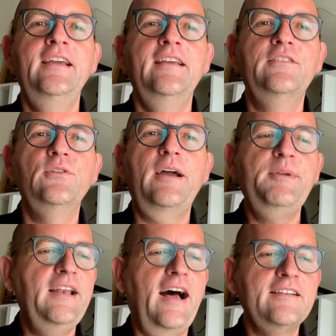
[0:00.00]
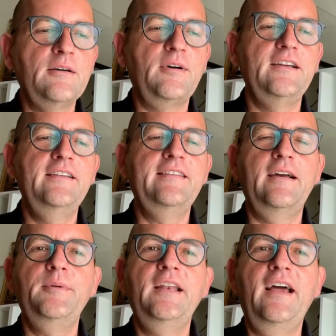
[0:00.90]
So, I mean, otherwise,
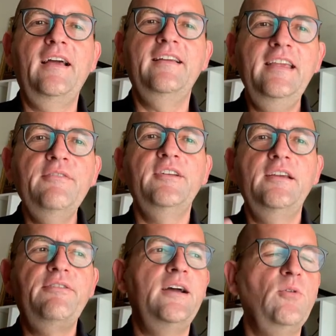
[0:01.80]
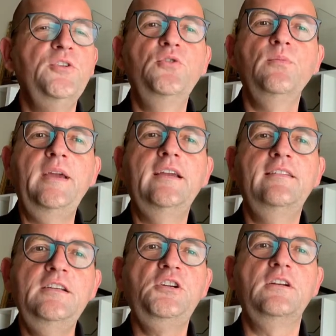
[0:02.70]
I mean, even if I want to make
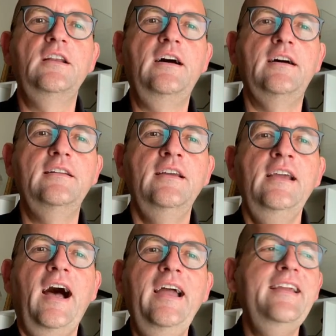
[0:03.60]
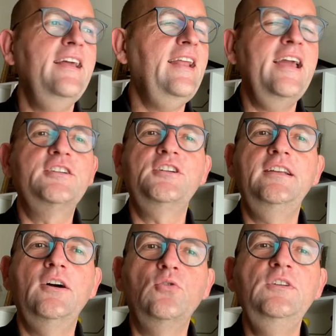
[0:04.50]
digital art, I can
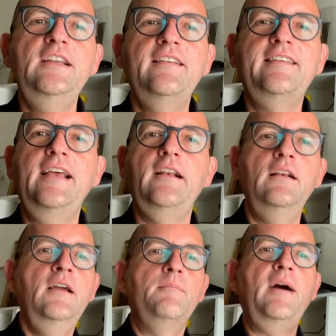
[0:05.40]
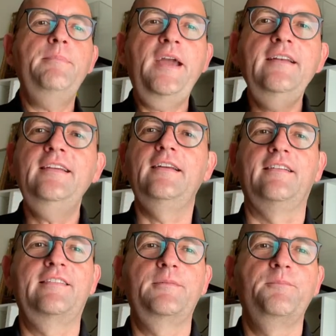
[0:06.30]
actually only sell my
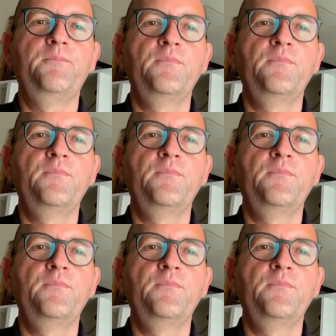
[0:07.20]
paintings.